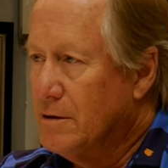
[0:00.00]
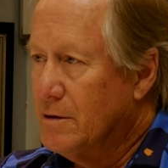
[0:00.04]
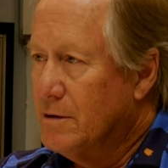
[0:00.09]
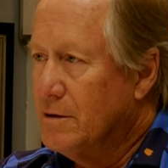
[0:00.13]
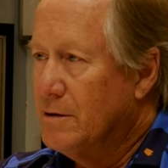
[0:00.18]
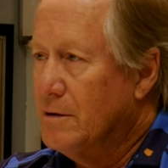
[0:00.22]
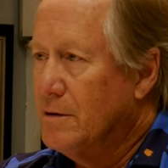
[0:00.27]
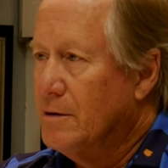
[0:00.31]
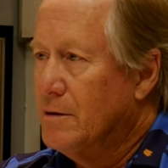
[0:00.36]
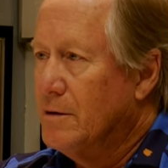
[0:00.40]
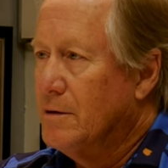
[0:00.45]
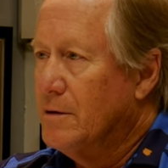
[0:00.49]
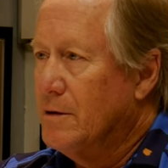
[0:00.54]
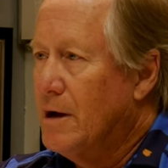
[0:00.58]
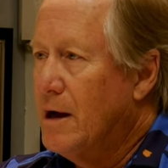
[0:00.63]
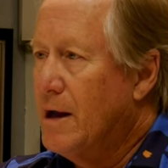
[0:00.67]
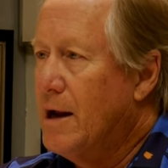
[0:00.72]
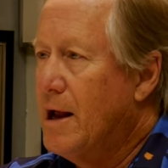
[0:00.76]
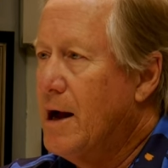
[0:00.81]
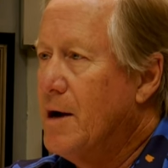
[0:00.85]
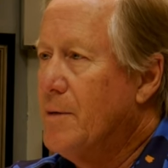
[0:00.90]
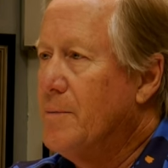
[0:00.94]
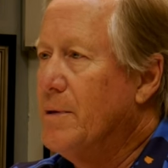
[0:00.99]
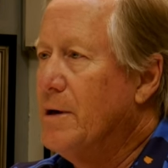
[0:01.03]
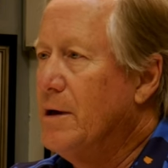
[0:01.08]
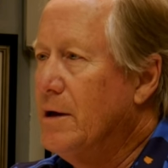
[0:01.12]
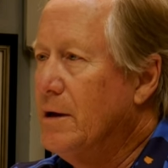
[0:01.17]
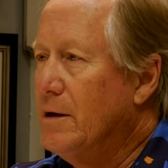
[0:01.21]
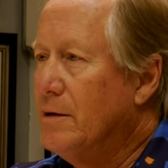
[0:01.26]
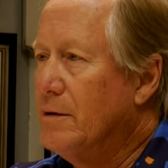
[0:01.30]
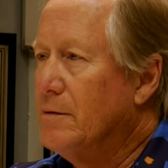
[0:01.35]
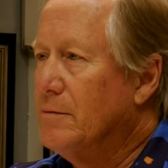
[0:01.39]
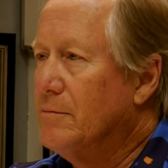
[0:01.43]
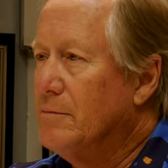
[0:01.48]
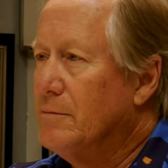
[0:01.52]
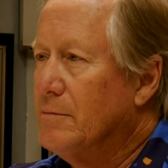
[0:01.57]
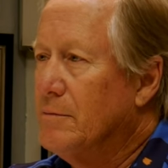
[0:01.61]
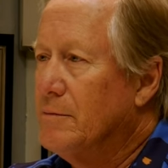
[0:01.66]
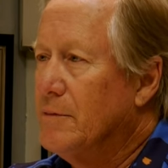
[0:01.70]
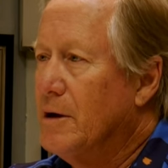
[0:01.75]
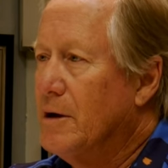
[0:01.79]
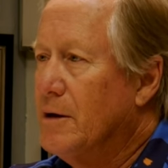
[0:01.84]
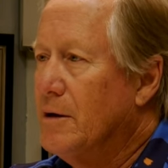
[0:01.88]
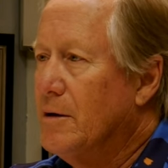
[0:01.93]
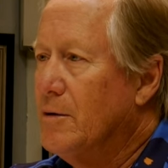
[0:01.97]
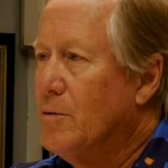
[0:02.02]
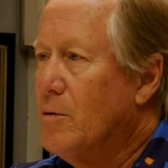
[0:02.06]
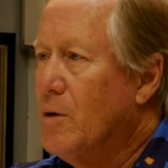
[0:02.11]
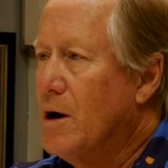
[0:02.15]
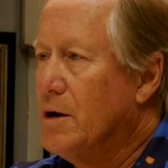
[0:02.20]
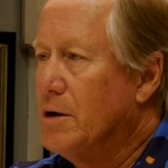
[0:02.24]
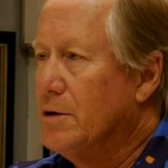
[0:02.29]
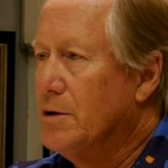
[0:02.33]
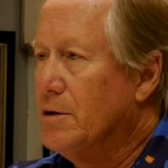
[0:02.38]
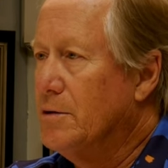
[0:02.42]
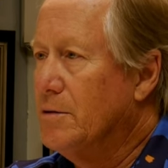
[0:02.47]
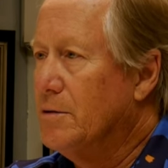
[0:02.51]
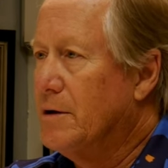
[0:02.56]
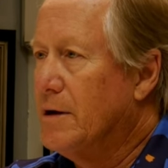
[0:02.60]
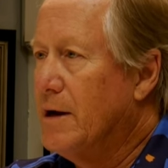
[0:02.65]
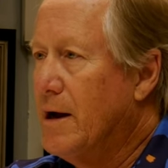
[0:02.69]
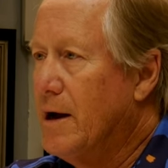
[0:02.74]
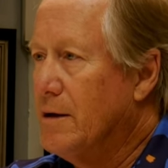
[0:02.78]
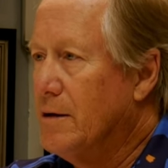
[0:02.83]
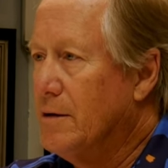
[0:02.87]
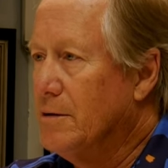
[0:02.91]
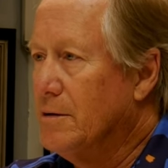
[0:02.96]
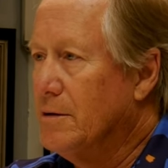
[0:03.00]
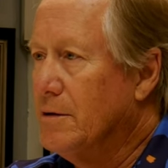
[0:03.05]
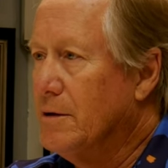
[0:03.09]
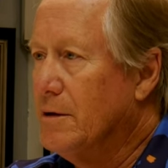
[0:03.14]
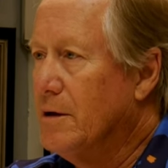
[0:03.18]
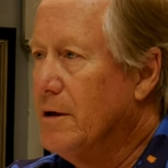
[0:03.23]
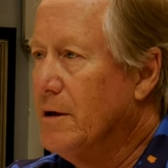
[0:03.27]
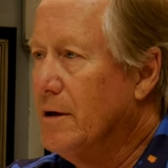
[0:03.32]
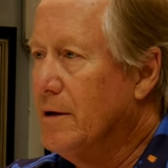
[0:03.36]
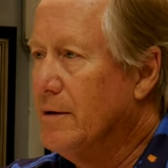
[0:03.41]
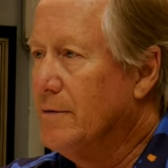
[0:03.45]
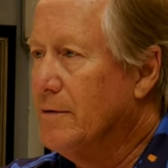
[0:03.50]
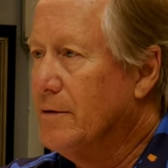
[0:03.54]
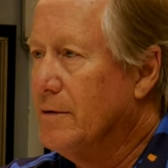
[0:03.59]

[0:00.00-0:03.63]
Yep. That's and how where, many you know, Wagyu cattle do you have?